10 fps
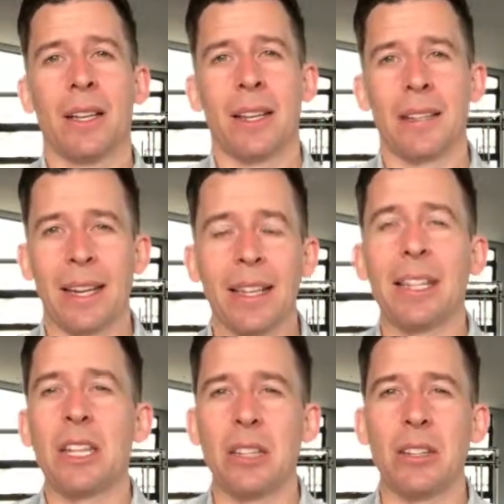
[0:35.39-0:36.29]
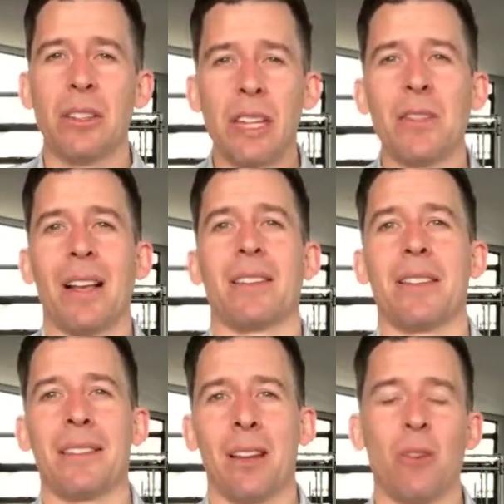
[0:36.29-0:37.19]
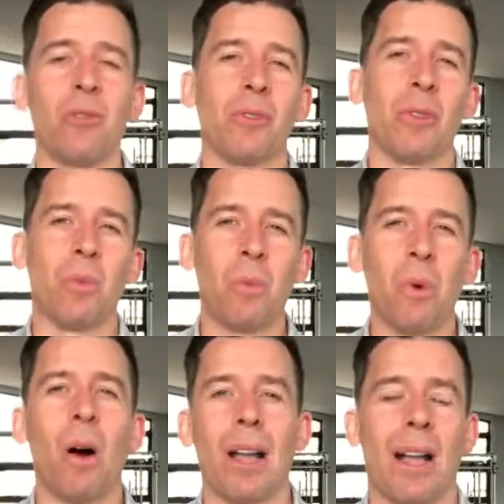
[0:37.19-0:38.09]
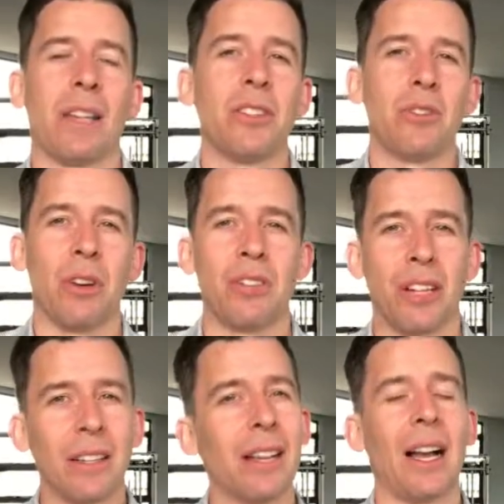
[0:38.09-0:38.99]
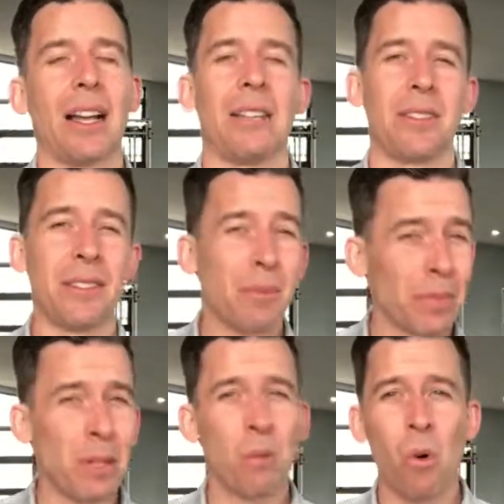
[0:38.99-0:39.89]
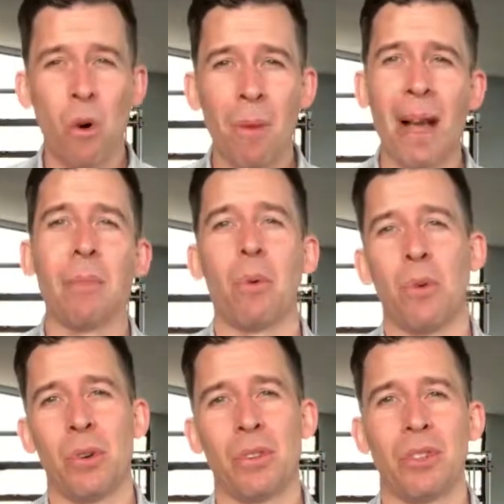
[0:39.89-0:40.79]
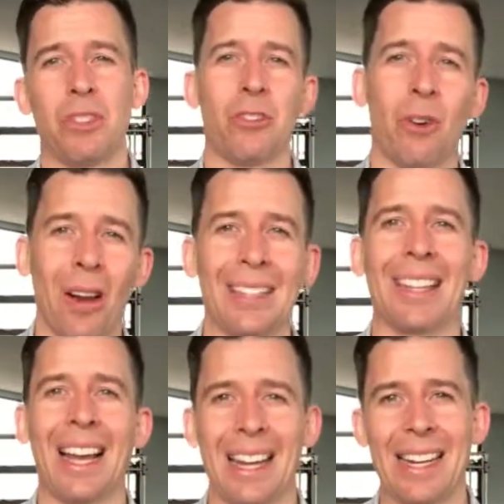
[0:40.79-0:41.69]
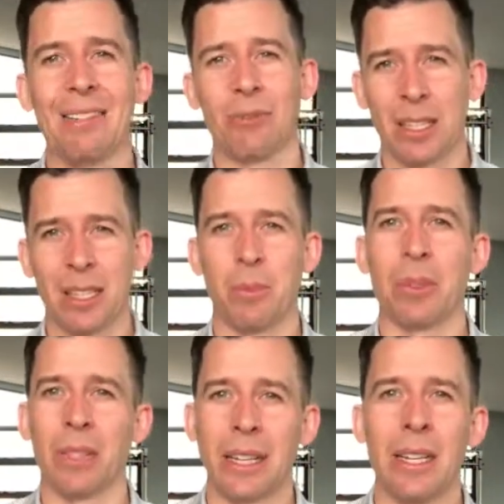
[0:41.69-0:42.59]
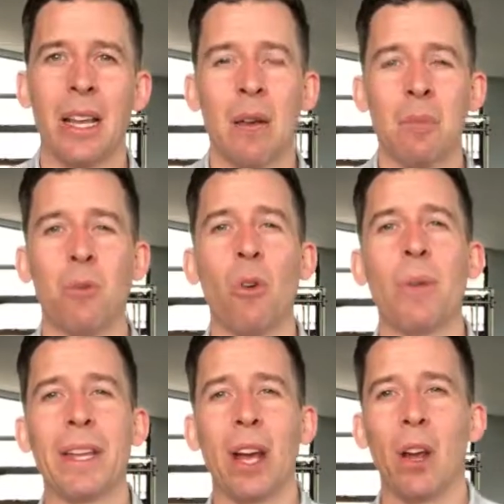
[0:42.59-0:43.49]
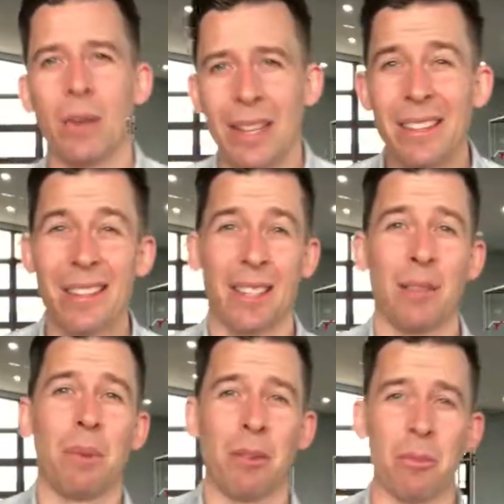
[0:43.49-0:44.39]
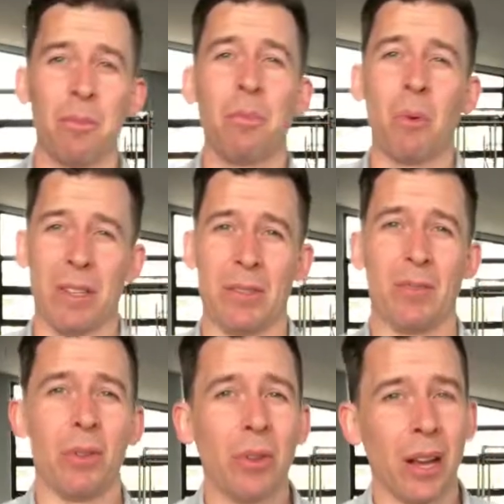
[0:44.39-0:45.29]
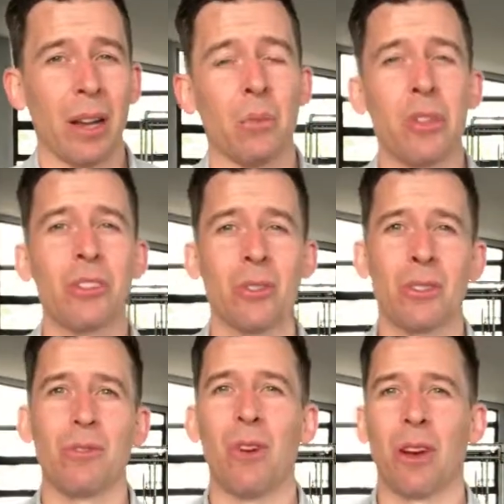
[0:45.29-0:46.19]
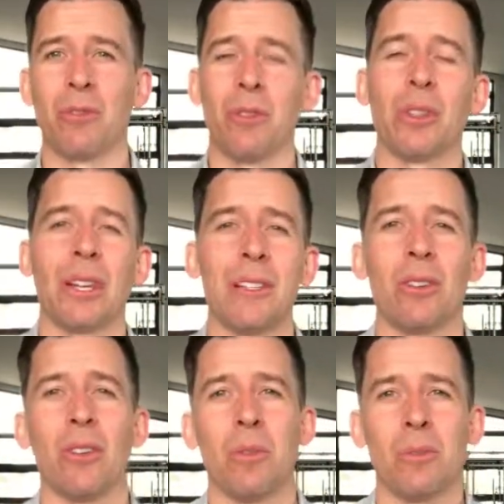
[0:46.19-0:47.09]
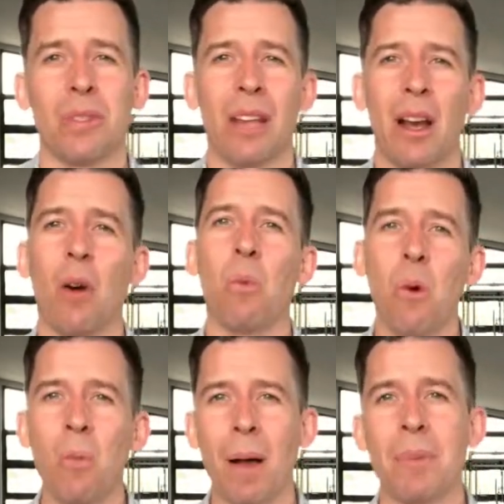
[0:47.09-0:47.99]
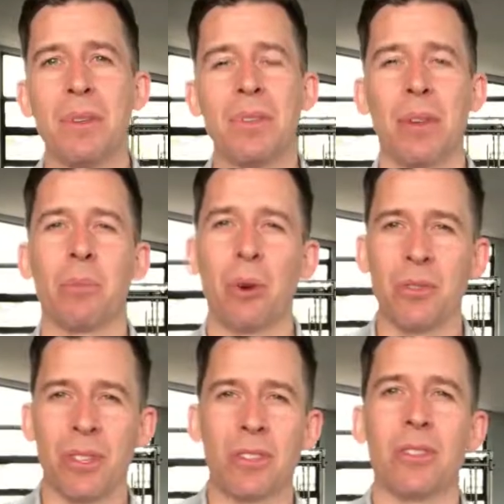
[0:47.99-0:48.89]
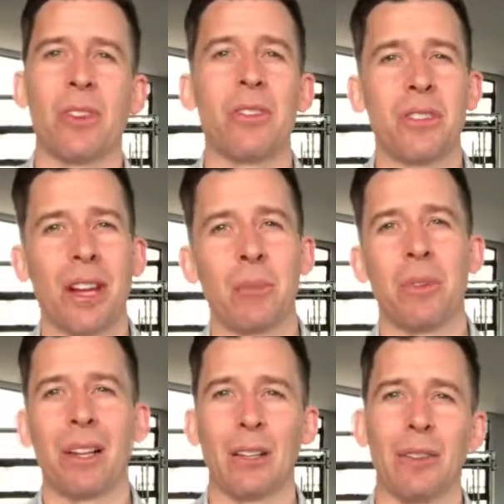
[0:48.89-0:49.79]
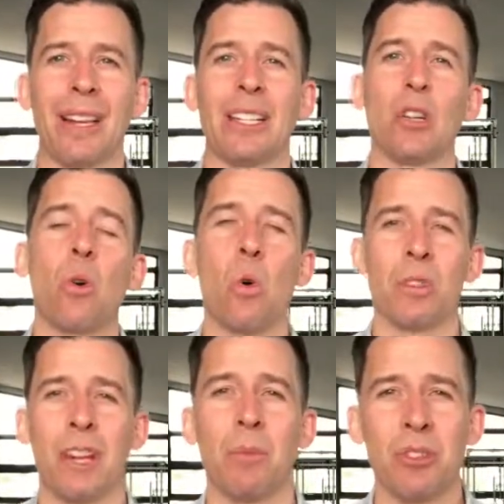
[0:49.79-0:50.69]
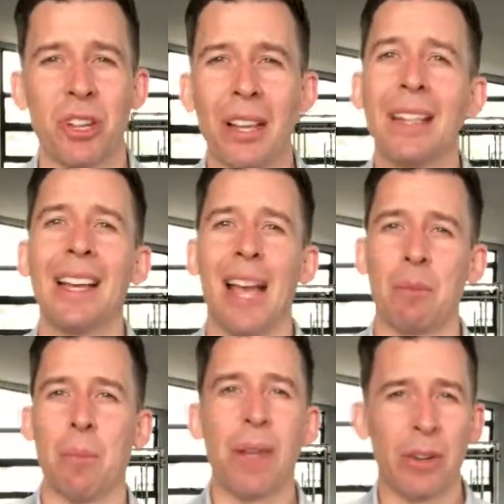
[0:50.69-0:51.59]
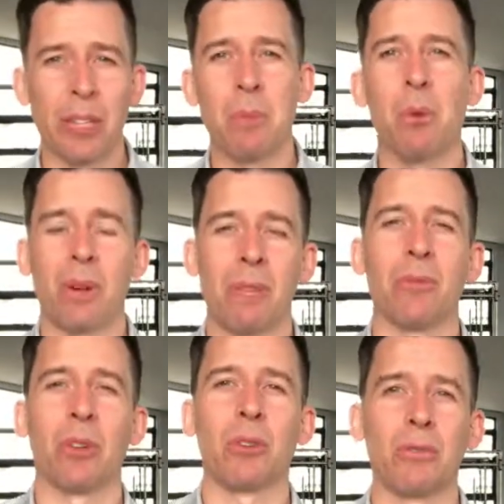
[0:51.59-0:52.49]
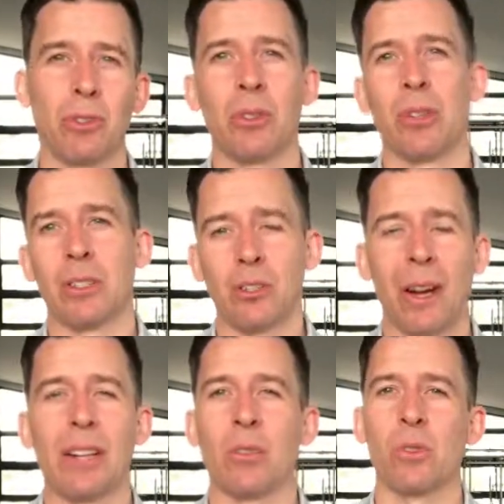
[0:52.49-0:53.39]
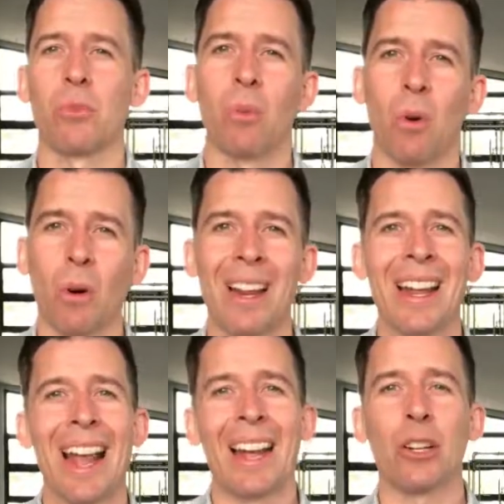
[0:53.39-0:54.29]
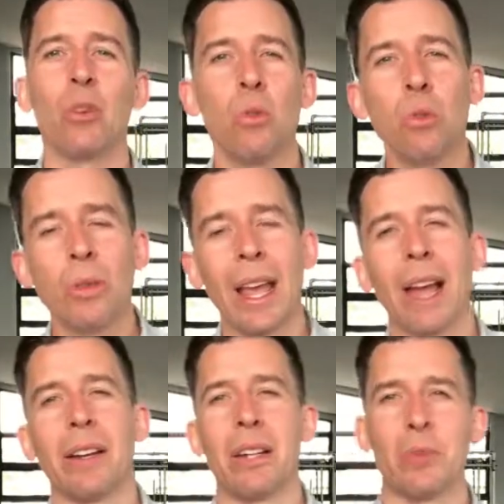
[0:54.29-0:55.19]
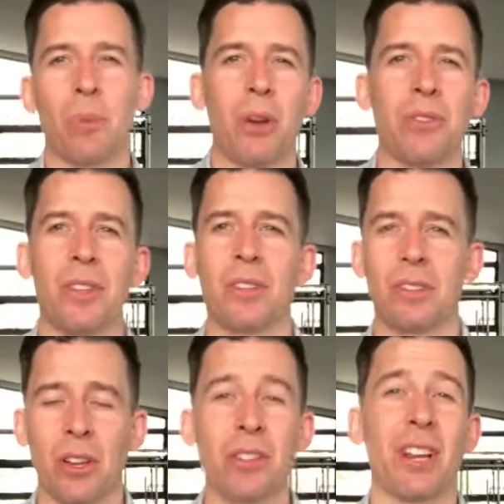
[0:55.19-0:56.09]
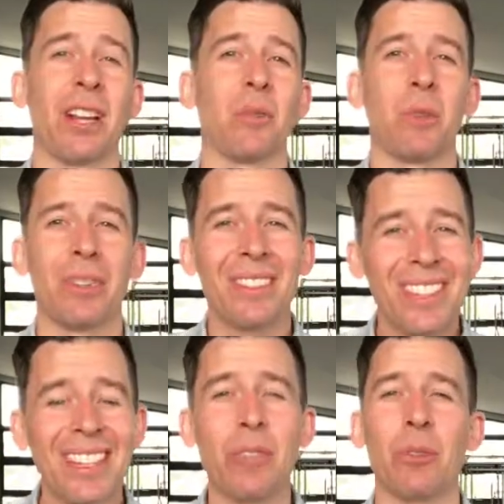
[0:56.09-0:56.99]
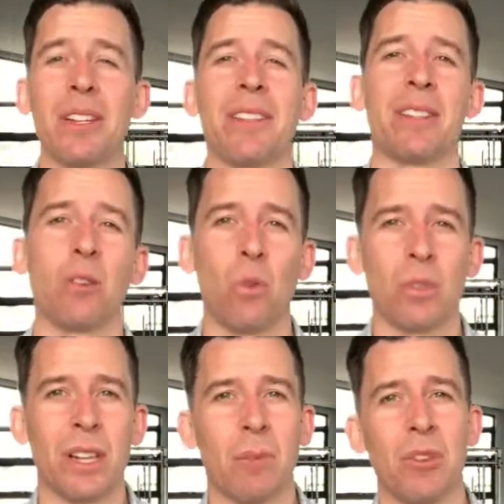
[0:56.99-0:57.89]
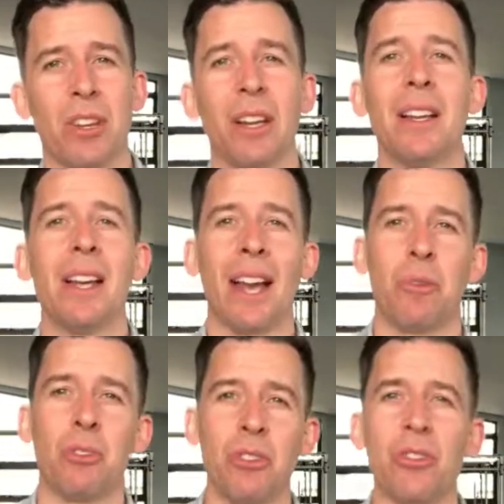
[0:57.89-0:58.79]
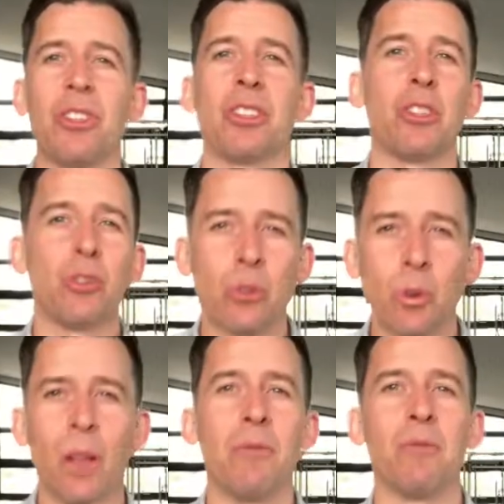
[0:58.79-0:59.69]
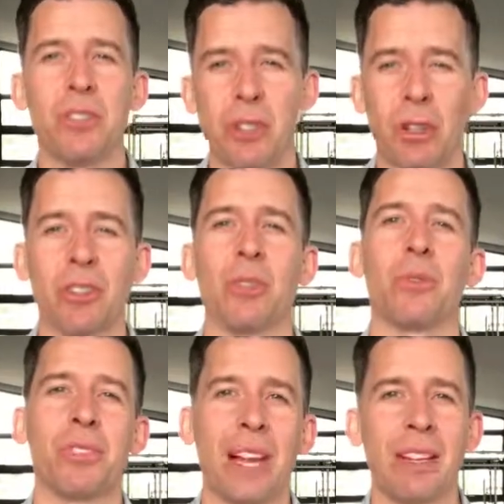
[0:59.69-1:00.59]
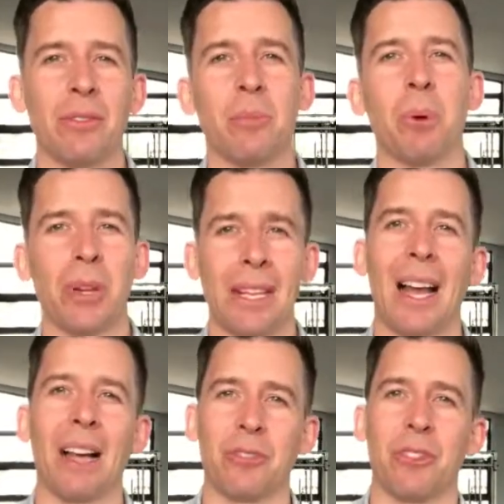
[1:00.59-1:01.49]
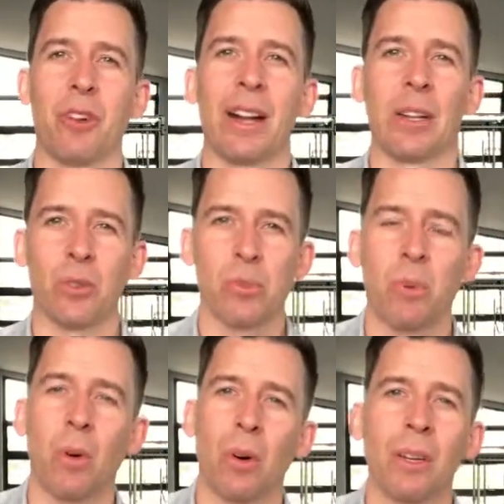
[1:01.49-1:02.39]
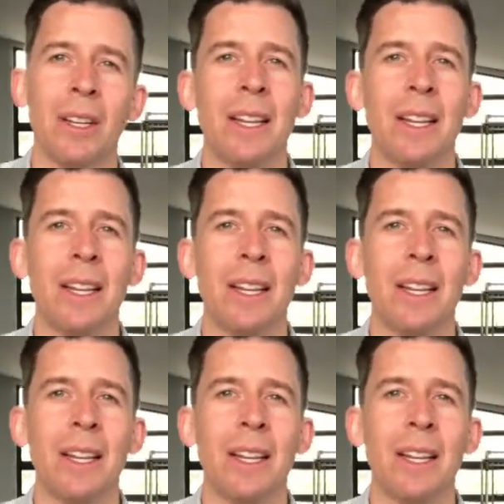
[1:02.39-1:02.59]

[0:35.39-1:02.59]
Now secondly, you need to ask yourself, why are you stretching? Is it simply to warm up, or is it to try and gain flexibility? Before we go into the above points further, we should define a few key terms. Now, a warm-up is a process associated with elevating your core temperature and preparing your body for a training or a sport. And a cool-down is a process associated with decreasing the core temperature and reducing the neural and physiological state of the body after training or sport.